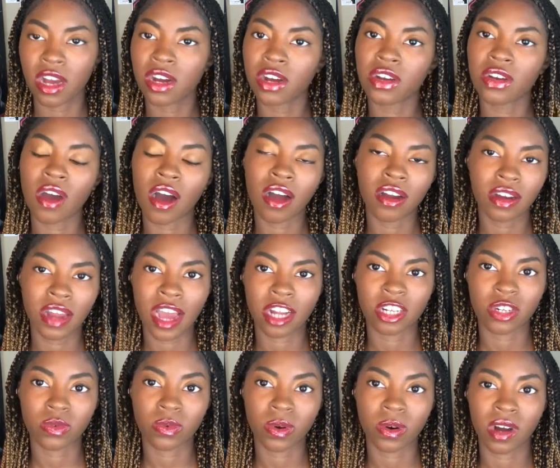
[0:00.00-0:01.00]
not
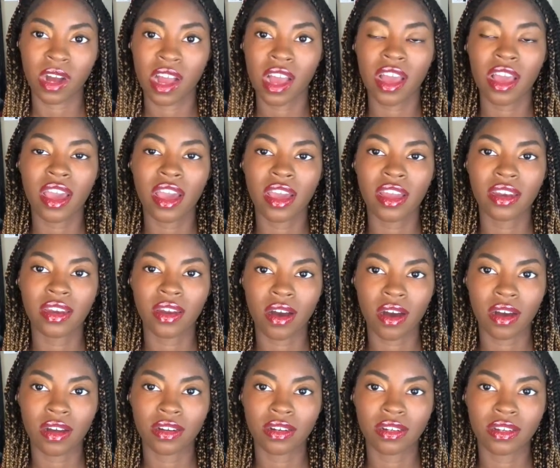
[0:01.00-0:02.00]
natural, and
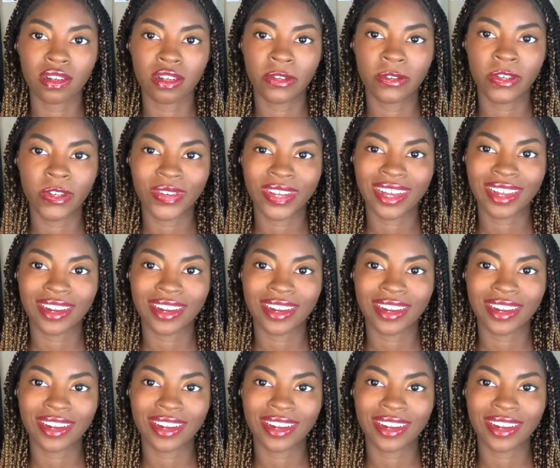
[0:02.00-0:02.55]
not nutrient